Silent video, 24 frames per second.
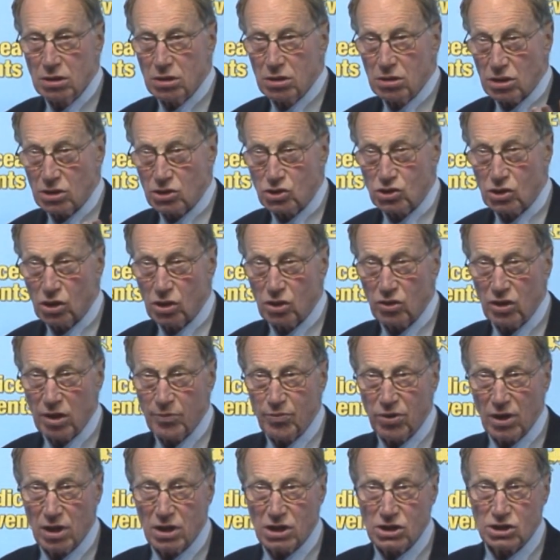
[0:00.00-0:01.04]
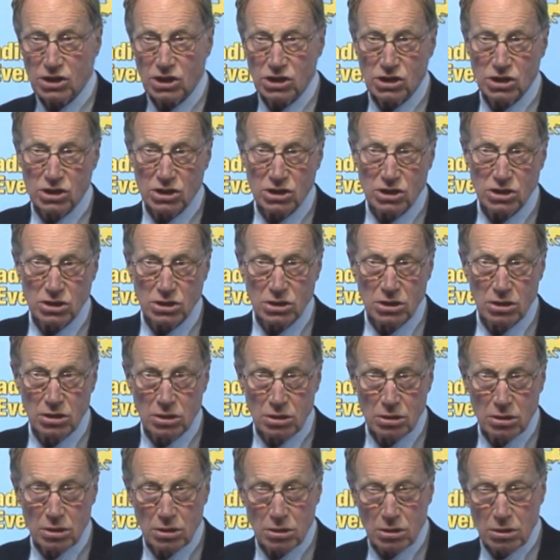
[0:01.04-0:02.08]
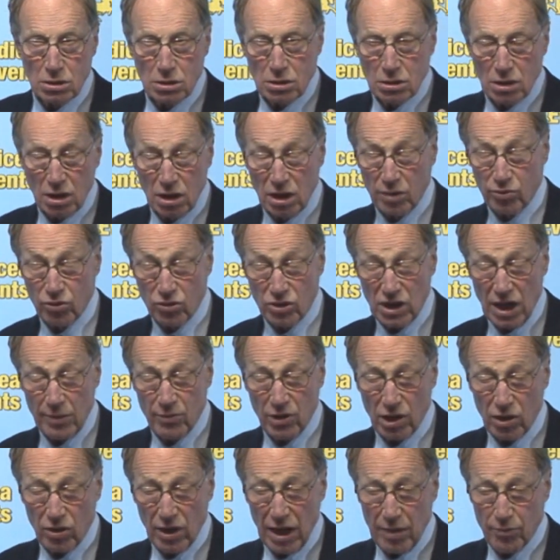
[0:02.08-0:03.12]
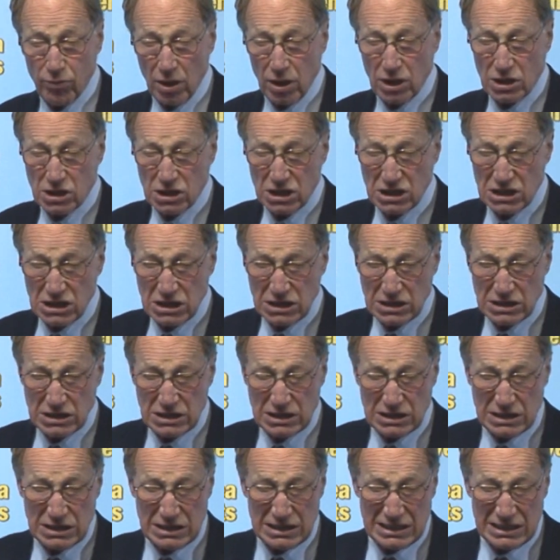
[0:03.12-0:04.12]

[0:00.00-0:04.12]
the Tory politicians, the Liberal Democrat politicians,